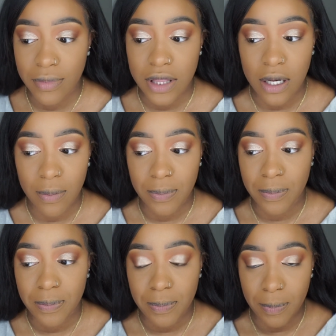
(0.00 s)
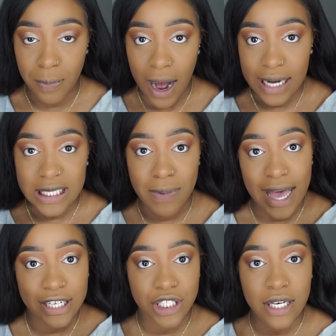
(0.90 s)
The box
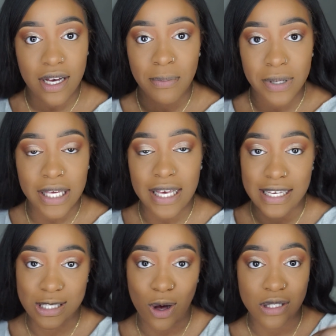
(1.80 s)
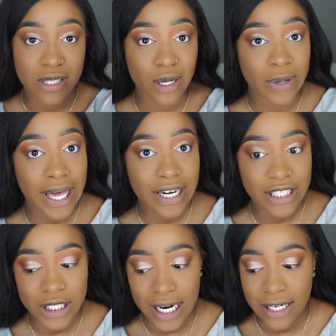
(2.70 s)
packaging company is also located in
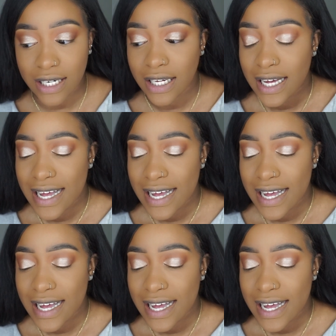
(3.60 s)
China,